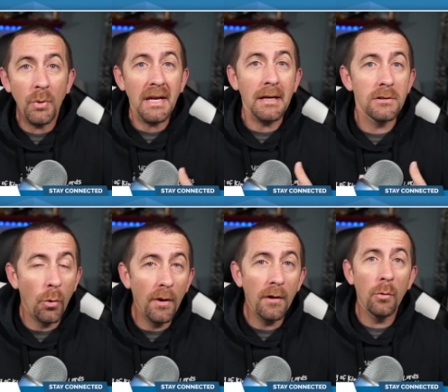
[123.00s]
we can
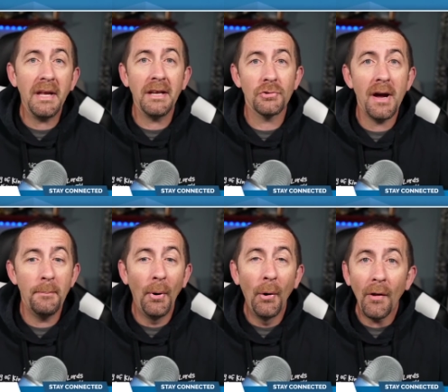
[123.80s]
toil, we can try to
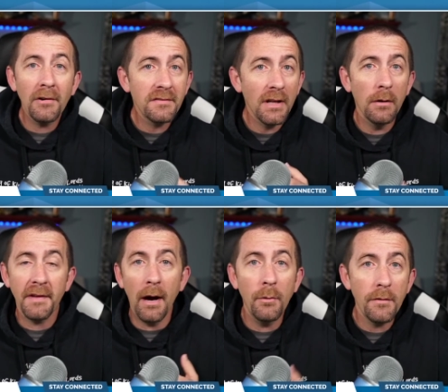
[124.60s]
pull
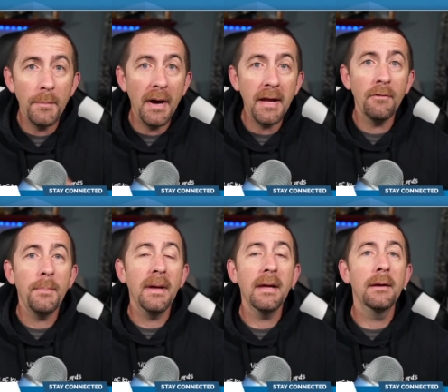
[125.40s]
ourselves out of the miry
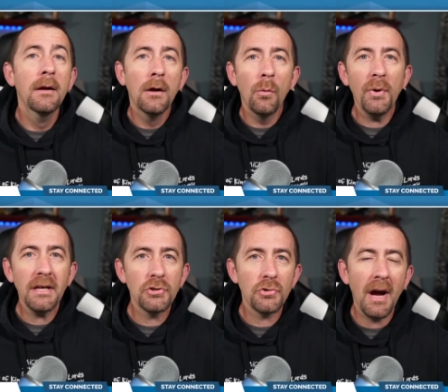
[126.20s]
pit. We
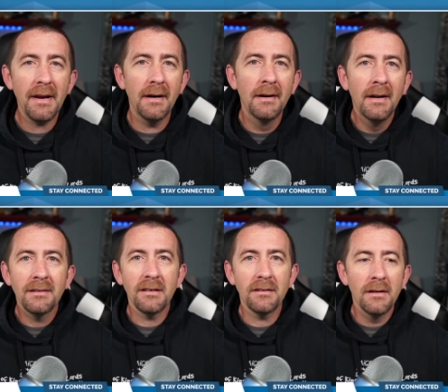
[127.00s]
can try to
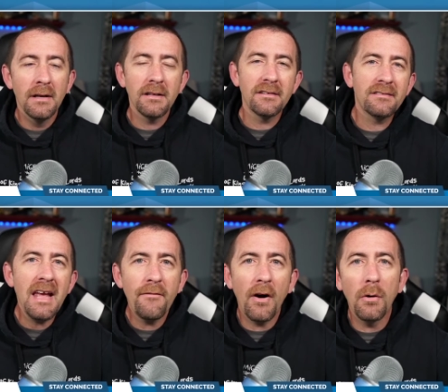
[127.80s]
to to
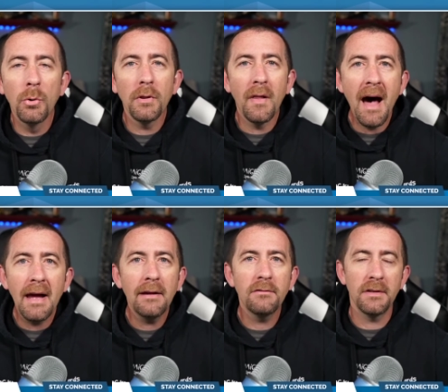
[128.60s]
save our own
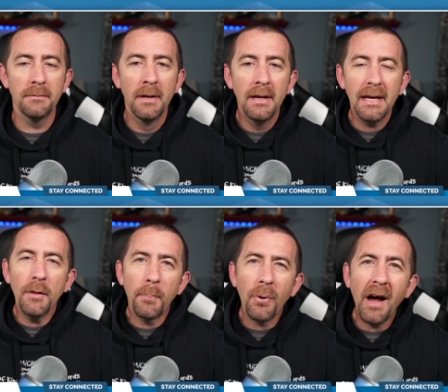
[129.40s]
lives and
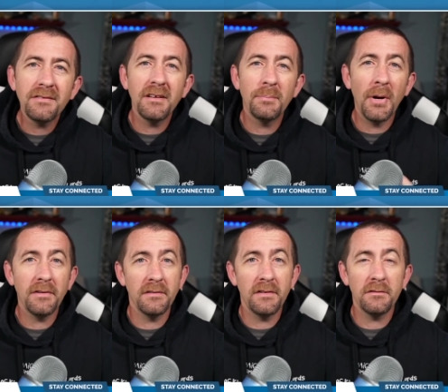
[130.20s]
in the process,
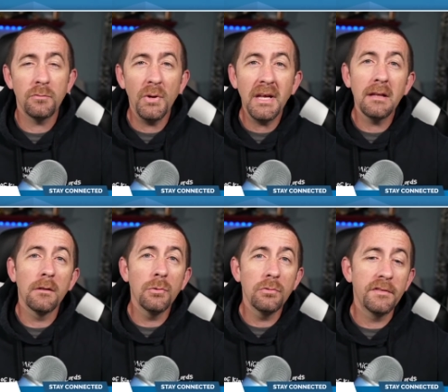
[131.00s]
brothers and sisters, we
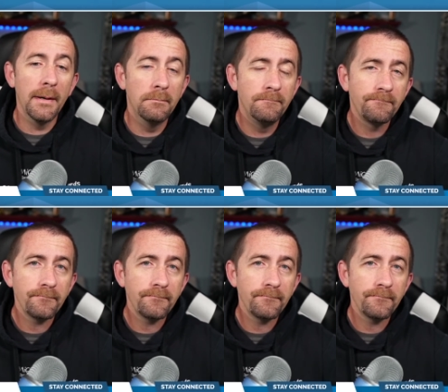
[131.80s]
can lose them.